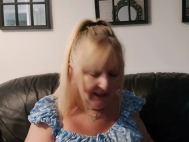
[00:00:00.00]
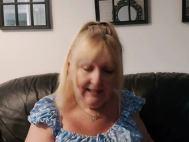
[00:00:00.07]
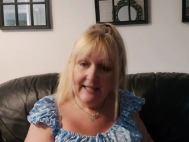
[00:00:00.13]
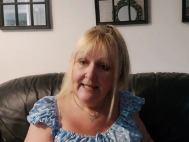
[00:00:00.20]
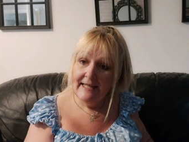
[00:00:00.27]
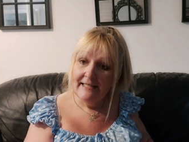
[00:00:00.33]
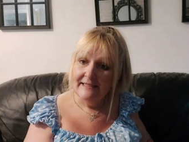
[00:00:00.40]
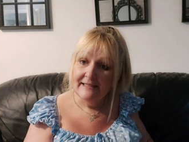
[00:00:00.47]

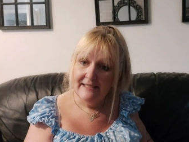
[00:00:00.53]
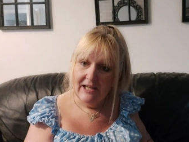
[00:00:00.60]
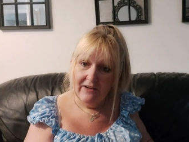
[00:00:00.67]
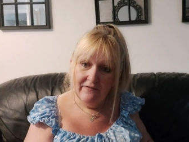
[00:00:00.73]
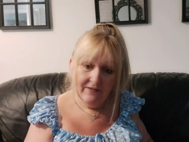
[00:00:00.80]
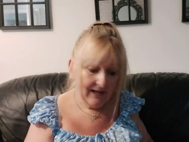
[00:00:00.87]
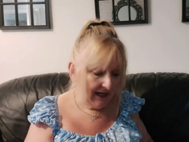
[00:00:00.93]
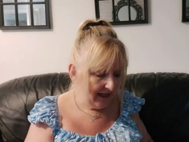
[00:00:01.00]
cleaning
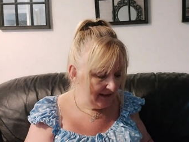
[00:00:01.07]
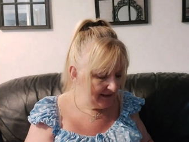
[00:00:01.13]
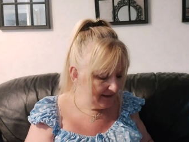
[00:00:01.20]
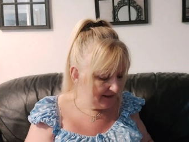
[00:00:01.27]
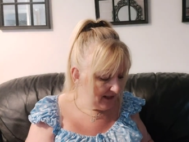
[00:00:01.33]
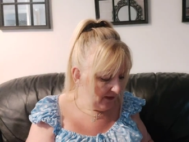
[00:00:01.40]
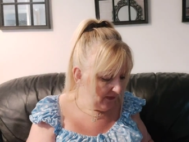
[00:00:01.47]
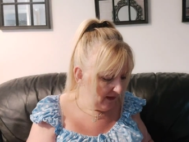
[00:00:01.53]
stuff, guys.
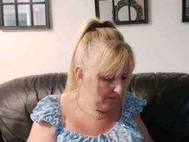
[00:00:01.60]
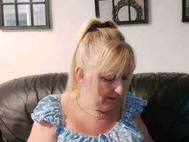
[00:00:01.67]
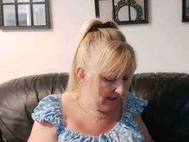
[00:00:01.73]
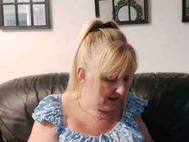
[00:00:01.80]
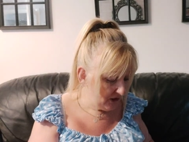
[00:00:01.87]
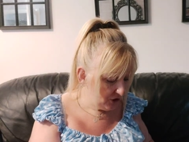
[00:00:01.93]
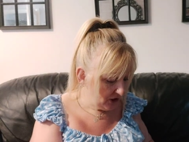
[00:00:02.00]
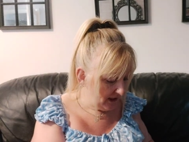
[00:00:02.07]
It's nothing
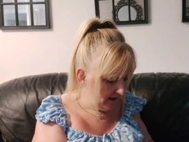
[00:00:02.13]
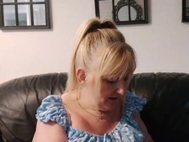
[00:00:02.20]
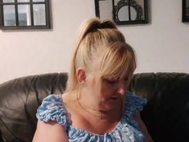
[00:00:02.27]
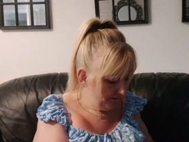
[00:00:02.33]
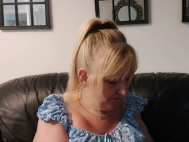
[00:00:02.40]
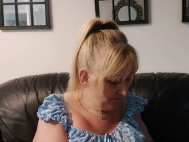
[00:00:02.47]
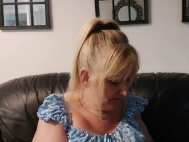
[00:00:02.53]
major.